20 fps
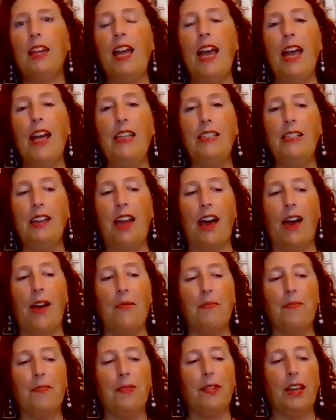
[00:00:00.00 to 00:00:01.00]

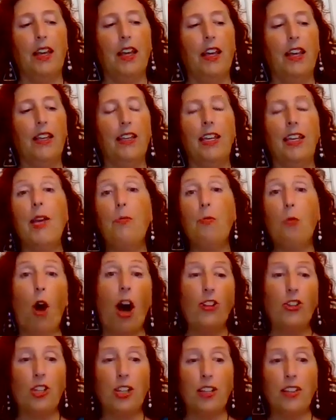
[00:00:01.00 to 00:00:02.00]
And keep
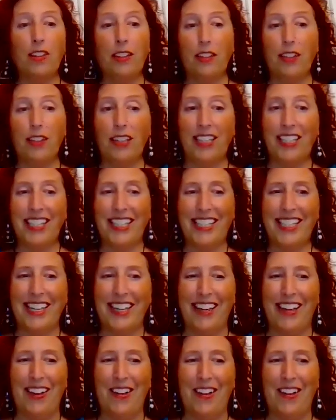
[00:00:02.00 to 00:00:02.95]
watching this,